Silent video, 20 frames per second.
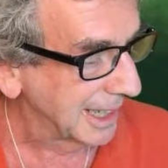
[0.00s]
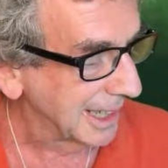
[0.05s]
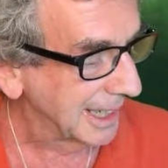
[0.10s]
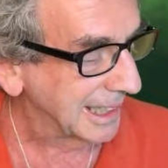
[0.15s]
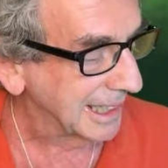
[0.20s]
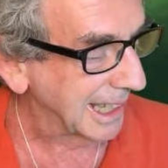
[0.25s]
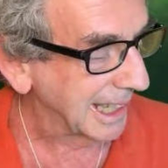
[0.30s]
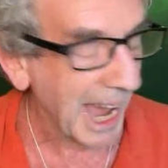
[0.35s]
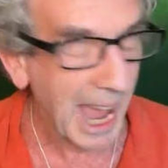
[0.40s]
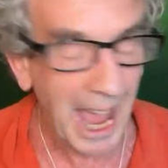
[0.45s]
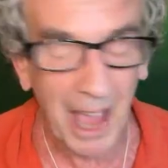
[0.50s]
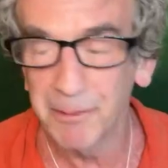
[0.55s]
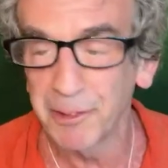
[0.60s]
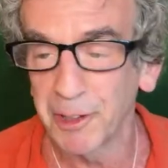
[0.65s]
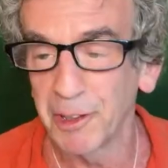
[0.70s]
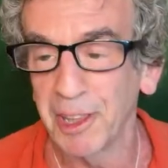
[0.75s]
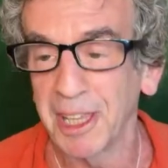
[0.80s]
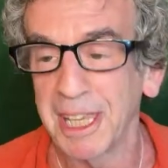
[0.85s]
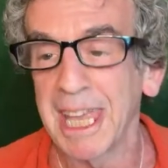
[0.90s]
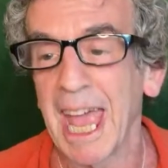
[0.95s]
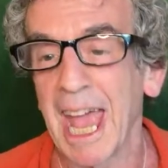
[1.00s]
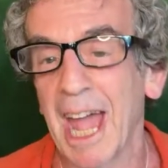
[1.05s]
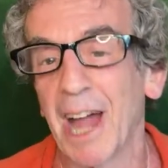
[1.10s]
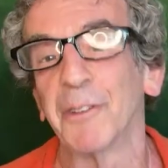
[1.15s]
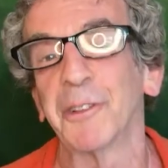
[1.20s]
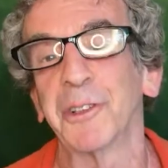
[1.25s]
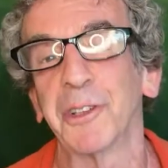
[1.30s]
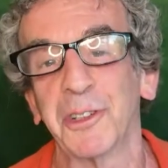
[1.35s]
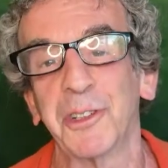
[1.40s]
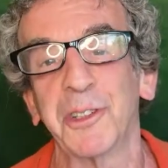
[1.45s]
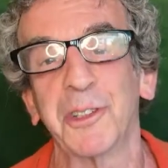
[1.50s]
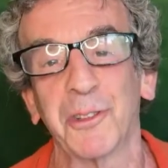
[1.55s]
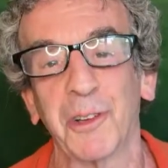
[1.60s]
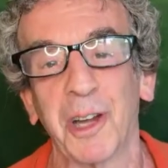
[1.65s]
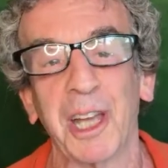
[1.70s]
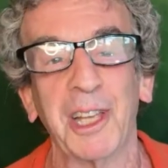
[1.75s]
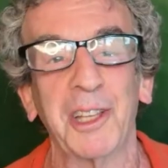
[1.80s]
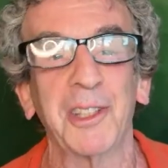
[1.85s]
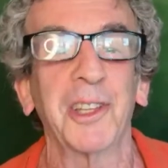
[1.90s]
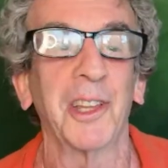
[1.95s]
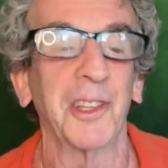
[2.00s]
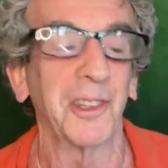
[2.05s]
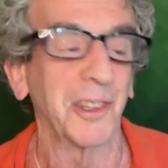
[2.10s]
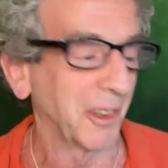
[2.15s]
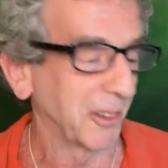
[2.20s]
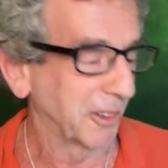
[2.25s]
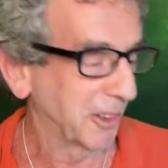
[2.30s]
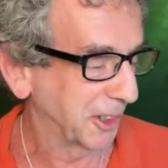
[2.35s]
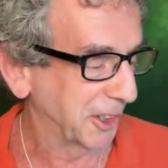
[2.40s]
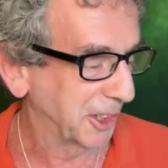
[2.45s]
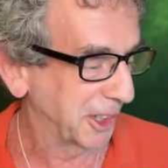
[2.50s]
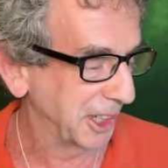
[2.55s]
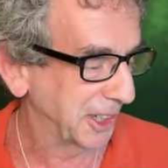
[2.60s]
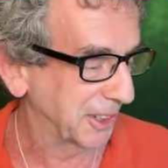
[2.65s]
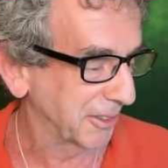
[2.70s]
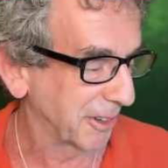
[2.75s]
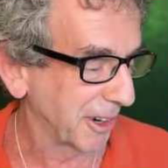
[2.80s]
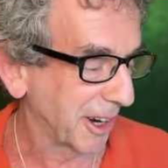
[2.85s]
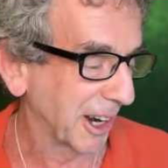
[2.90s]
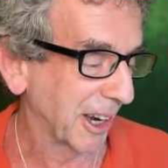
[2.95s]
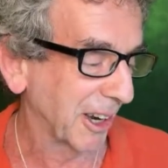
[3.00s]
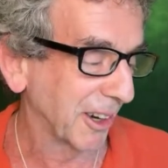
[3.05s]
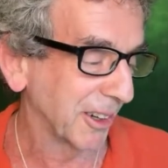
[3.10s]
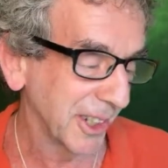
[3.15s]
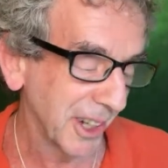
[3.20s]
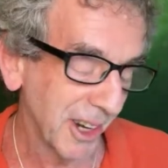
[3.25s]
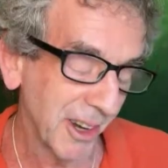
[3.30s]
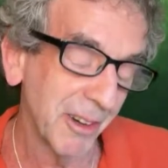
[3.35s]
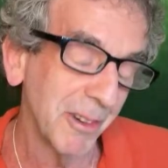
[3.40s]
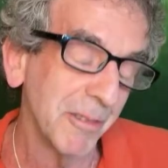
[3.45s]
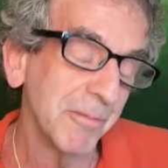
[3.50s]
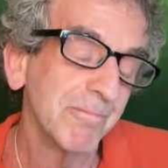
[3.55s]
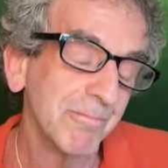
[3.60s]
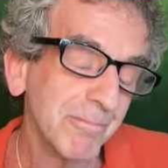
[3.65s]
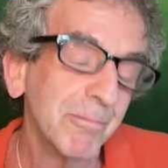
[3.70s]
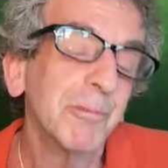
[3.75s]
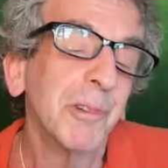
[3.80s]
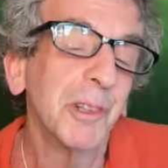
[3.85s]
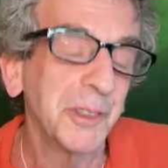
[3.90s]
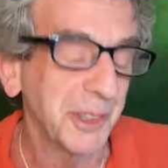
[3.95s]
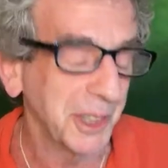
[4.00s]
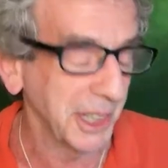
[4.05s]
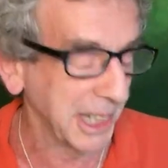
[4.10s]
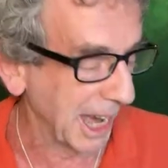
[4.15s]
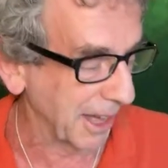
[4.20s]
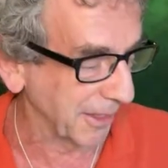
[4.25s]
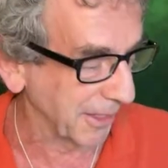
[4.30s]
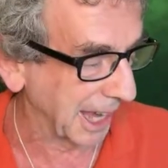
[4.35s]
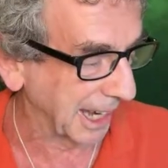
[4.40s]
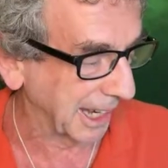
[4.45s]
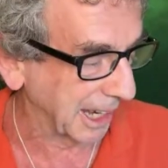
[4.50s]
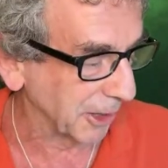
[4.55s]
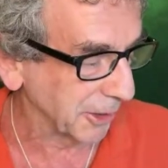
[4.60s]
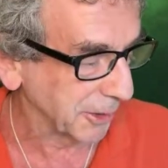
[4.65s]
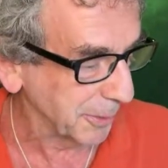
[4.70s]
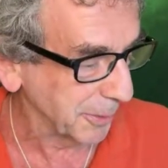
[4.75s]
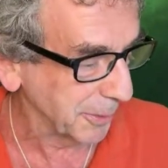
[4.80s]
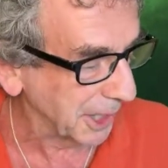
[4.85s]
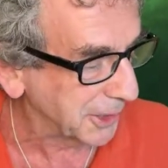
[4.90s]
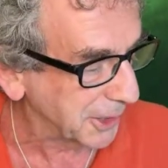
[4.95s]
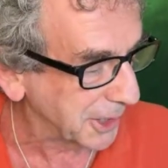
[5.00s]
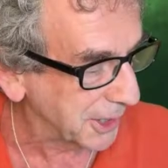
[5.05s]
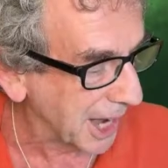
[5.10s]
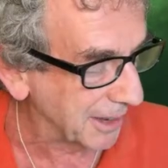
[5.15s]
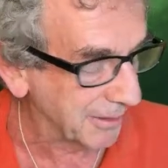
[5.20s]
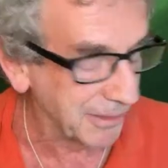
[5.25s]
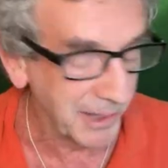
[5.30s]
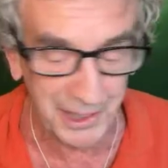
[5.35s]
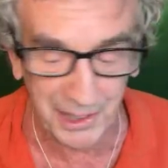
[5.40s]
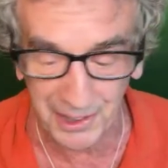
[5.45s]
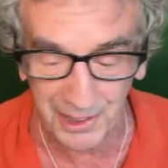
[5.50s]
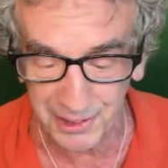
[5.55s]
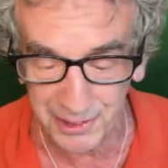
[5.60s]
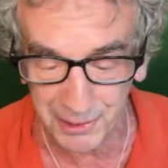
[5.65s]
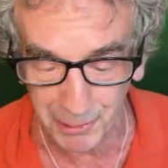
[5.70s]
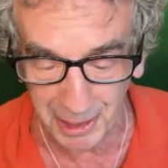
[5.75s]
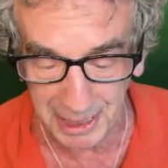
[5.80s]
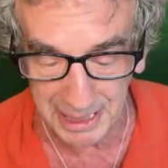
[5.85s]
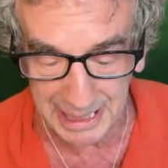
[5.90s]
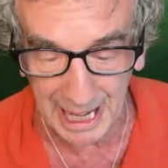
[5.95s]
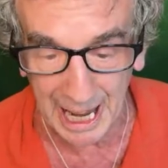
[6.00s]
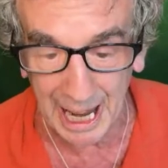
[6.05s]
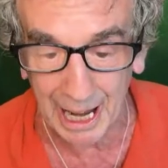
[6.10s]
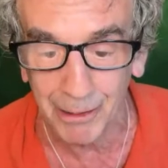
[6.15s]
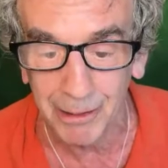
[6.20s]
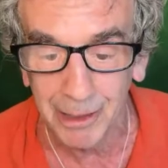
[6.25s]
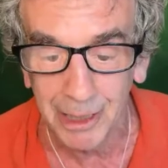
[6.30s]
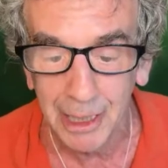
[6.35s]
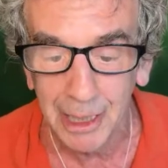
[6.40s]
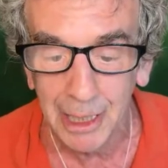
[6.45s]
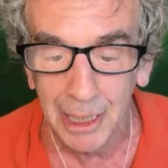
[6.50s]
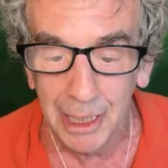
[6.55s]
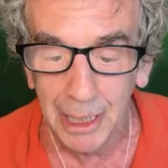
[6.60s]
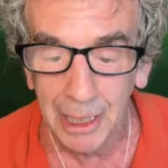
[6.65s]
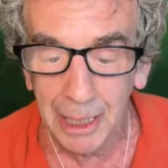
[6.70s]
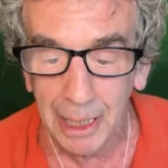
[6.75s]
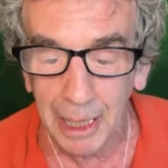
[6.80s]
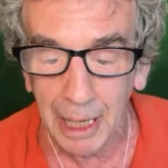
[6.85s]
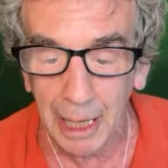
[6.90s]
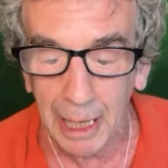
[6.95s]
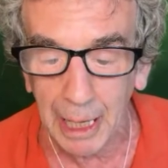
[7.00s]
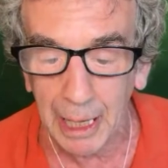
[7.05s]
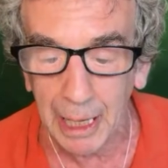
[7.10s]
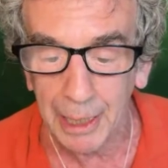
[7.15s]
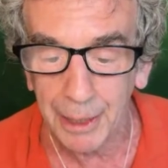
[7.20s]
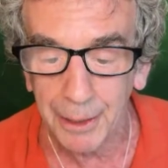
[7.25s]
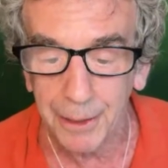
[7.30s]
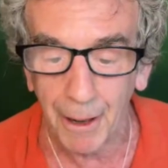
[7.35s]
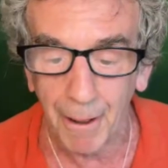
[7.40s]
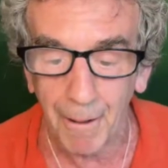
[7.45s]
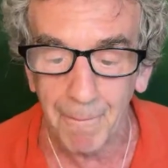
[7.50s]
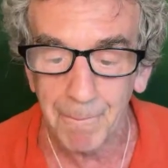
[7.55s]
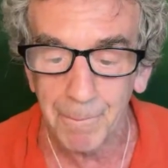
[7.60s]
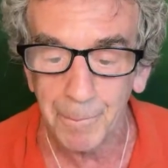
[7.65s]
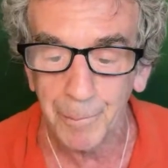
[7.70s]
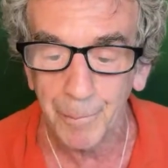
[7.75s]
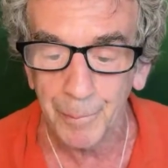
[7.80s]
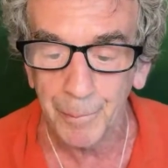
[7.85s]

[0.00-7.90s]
yeah, after the counter strikes, then there's a ceasefire. So we'll see how that goes. But let's dive into this right now, and